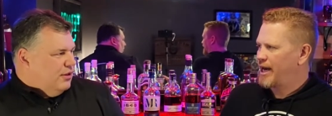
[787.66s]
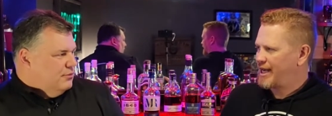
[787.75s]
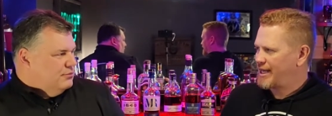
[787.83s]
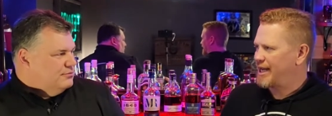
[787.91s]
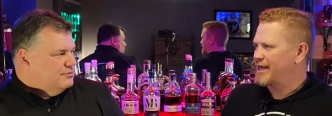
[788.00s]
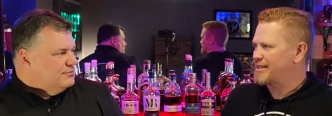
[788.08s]
Speaker 1: I
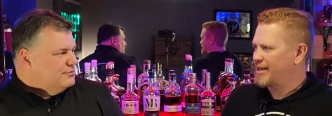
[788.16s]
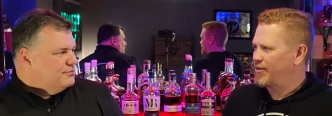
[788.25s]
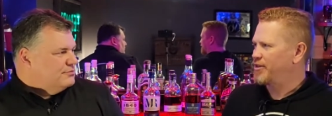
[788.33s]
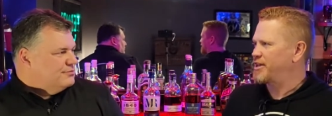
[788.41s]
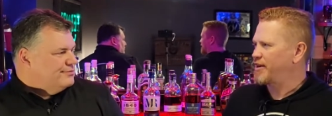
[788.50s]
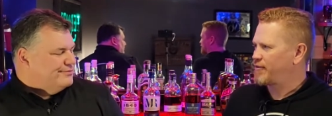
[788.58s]
can't tell
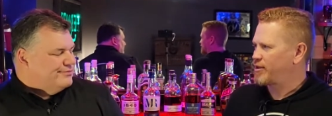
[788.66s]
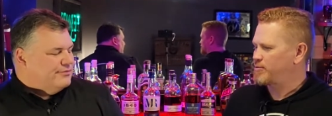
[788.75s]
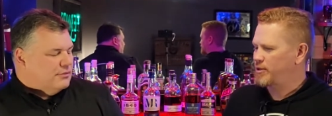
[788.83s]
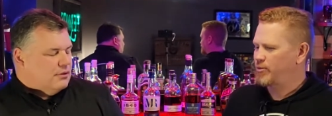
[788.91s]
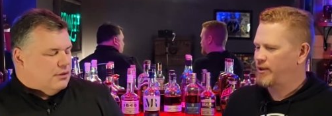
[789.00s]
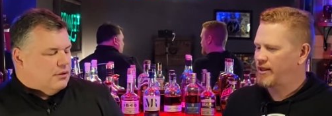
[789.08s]
the difference
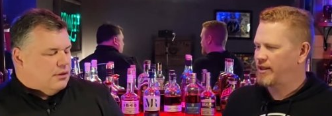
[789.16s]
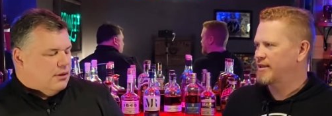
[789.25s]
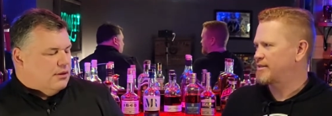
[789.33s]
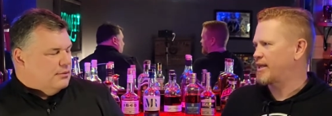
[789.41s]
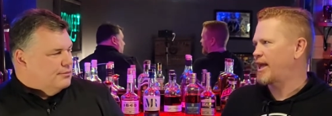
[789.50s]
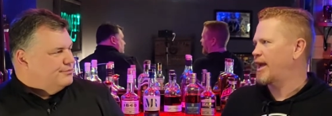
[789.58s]
between
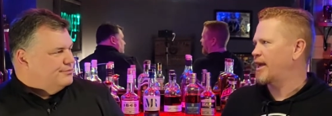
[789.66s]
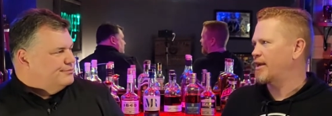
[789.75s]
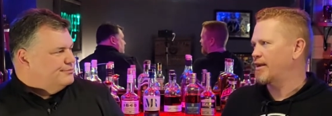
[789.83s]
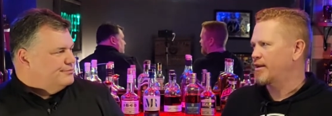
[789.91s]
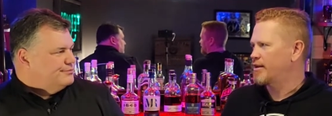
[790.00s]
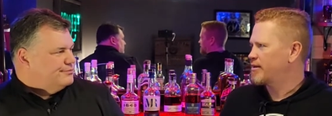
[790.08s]
this
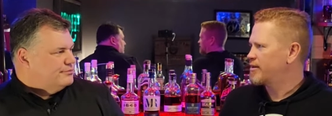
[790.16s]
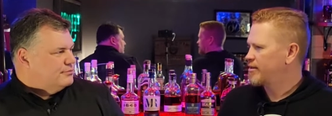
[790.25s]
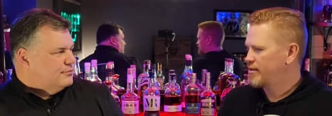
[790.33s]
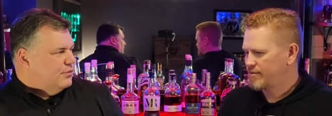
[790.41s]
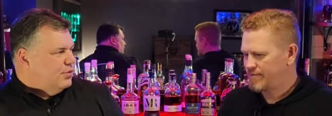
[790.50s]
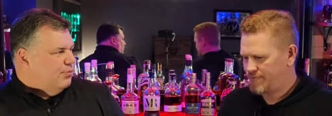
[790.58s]
and
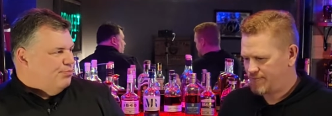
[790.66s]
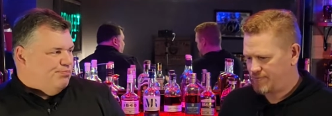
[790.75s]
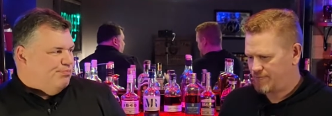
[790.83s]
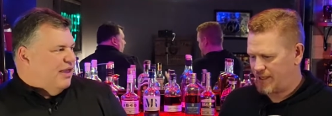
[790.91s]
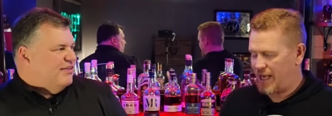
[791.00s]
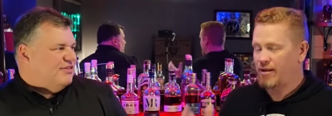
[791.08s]

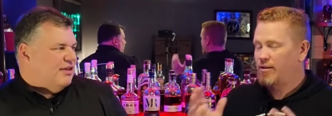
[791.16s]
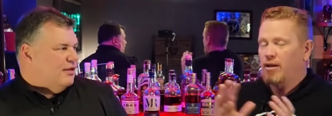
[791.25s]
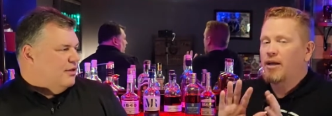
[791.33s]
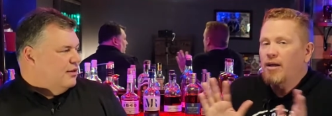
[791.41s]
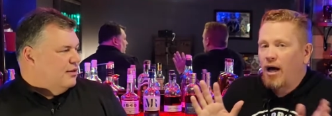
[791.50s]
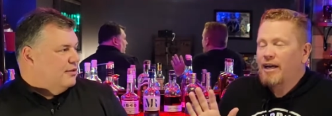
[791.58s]

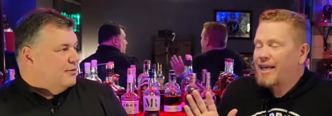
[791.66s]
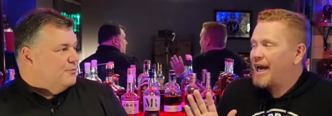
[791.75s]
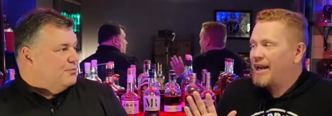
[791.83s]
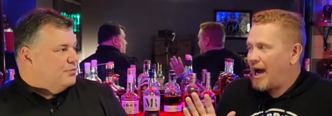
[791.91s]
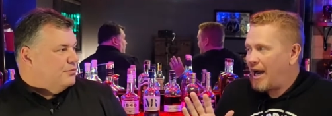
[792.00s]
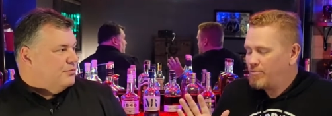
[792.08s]
Basic,
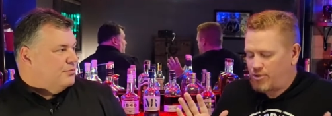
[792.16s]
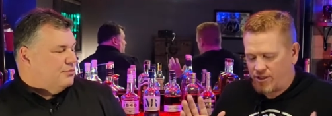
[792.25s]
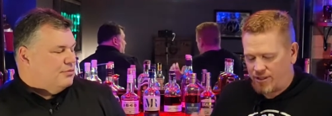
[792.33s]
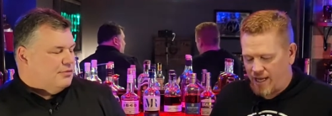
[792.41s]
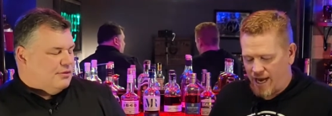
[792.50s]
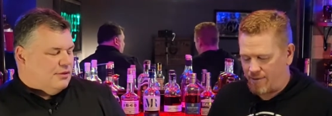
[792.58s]
again, I'm
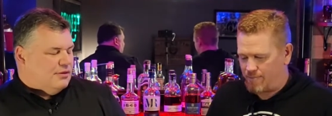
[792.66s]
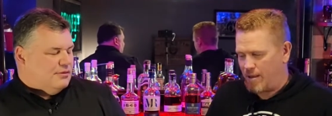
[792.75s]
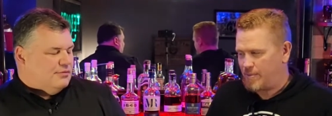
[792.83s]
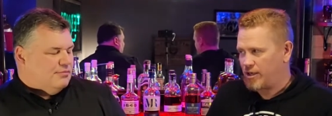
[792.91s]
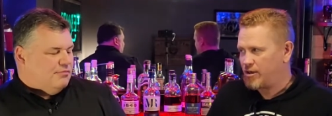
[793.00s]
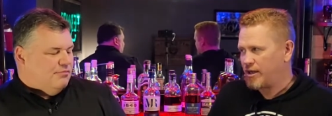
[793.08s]
just not
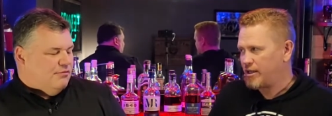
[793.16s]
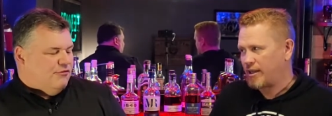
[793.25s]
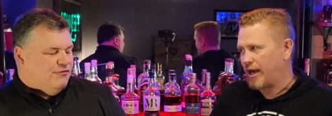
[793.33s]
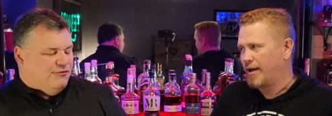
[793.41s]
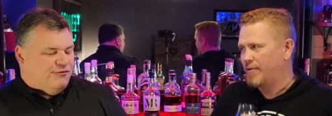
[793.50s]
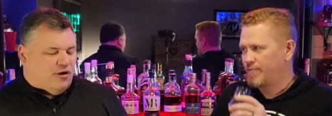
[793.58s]
maybe good at
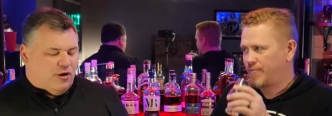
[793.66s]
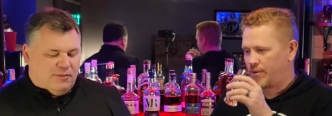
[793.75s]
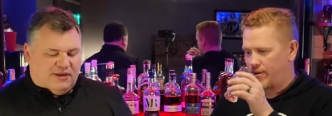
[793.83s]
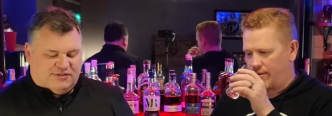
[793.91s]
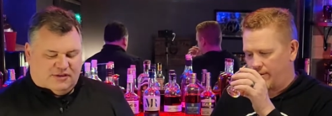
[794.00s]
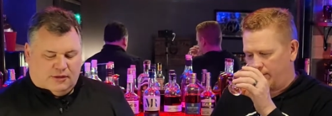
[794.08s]
that.
Speaker 2: Very
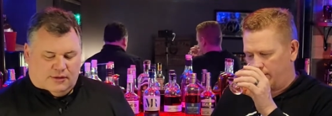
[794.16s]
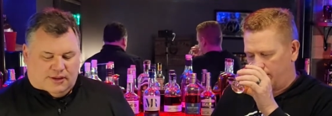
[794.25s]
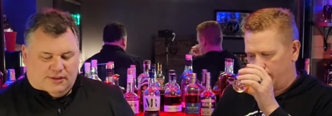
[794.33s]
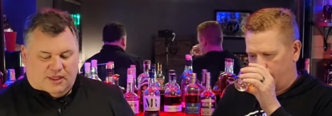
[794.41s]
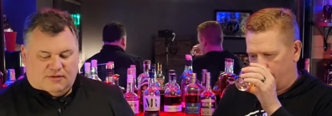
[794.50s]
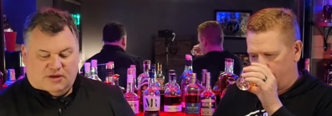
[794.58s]
basic
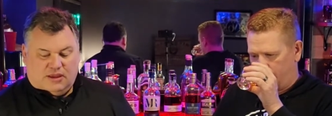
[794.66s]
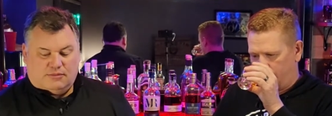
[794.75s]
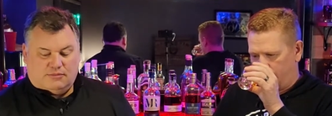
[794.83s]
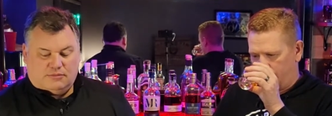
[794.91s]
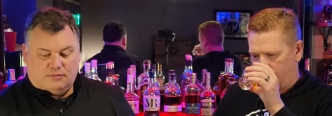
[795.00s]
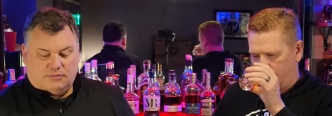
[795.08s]
Glenlivet.
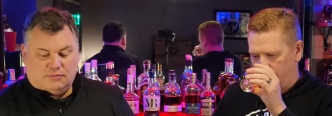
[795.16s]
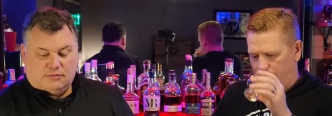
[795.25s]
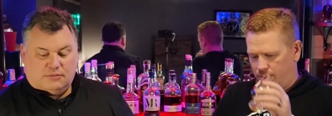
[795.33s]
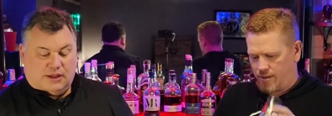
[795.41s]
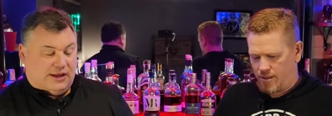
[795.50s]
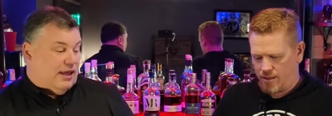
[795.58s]

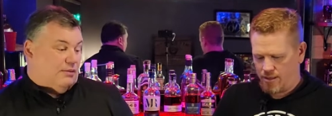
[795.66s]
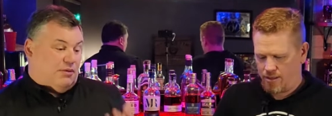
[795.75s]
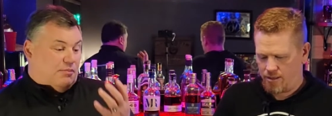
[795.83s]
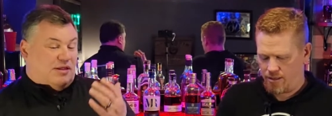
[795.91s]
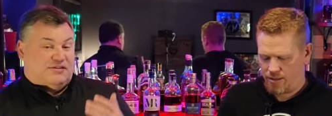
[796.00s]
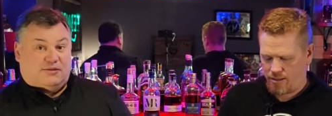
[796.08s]
And again,
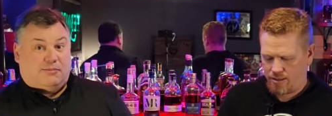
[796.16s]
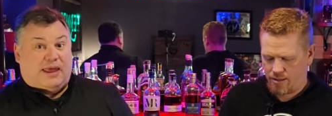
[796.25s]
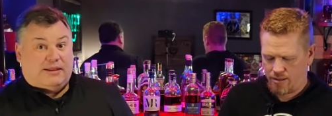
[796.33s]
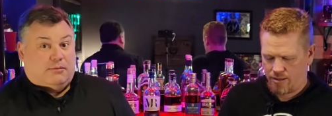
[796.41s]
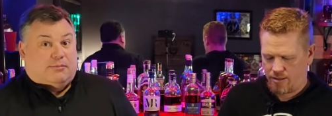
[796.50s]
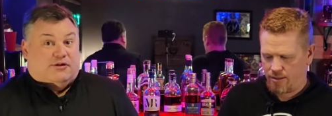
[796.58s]
maybe that's a
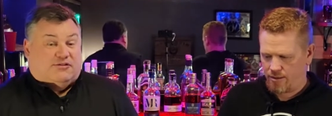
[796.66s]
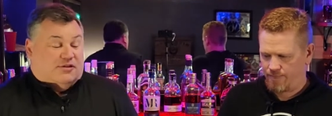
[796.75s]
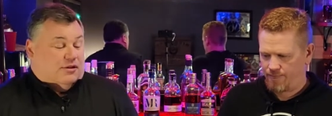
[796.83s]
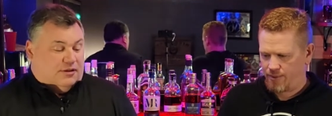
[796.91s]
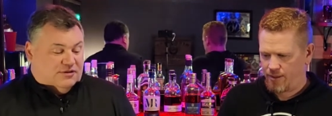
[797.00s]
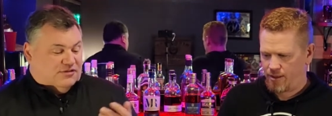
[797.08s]
bad
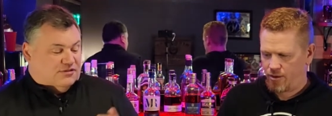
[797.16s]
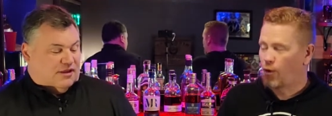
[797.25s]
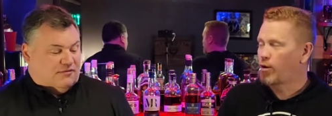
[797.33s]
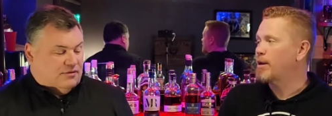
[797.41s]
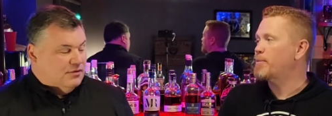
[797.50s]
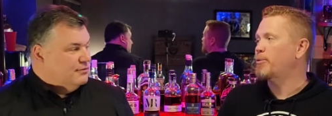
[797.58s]
comparison. I just
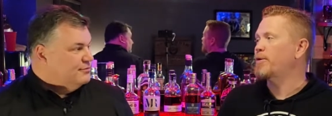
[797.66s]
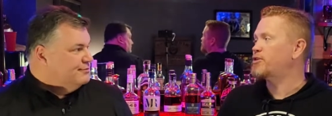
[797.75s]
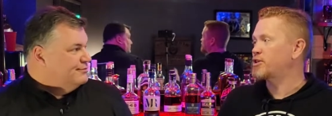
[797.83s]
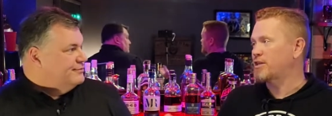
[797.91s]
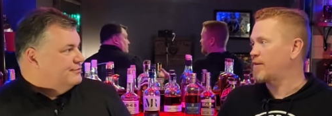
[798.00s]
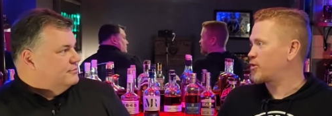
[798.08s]
Speaker 1: or maybe we've
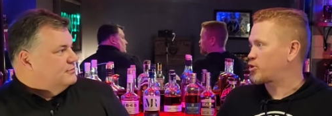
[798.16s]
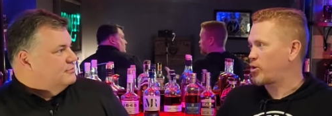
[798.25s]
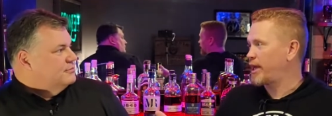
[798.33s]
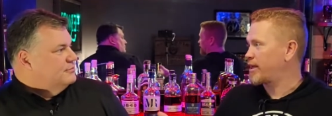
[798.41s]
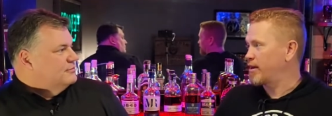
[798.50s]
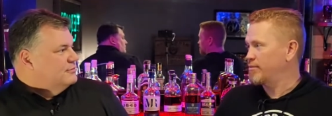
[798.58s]
just never
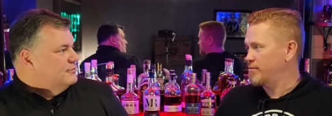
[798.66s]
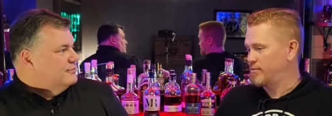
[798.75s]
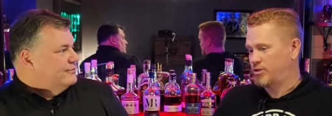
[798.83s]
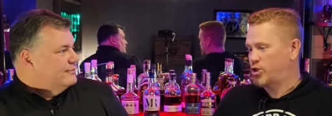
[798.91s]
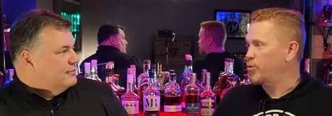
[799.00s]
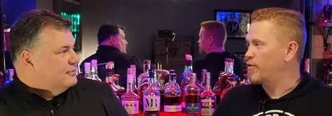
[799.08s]
drank
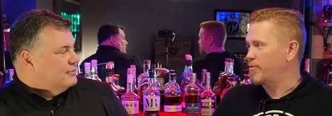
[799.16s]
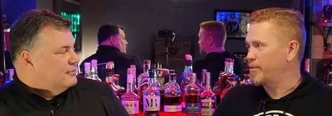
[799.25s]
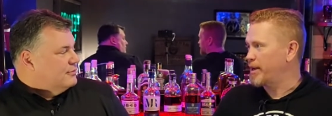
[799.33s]
Speaker 2: two of them